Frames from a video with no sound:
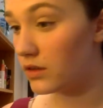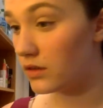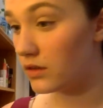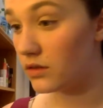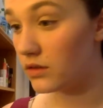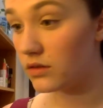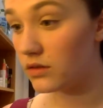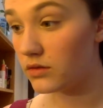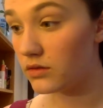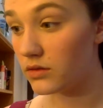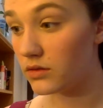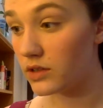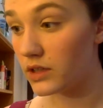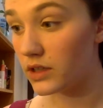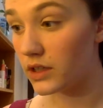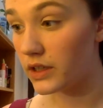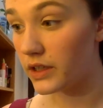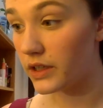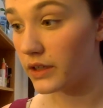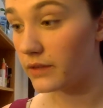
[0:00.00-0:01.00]

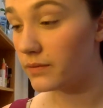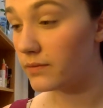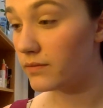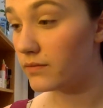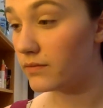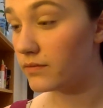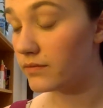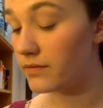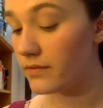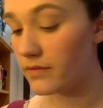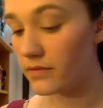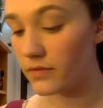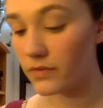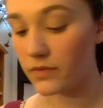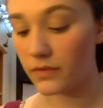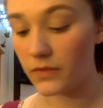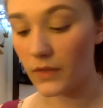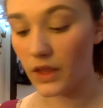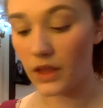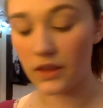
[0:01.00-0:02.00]
Alright.
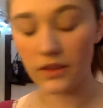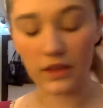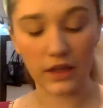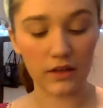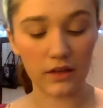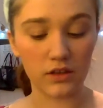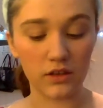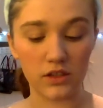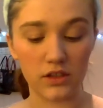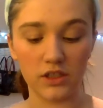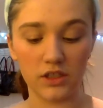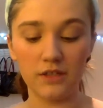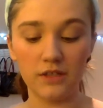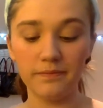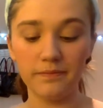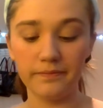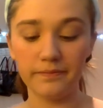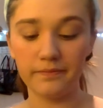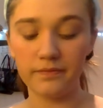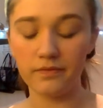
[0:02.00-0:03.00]
I think it looks good.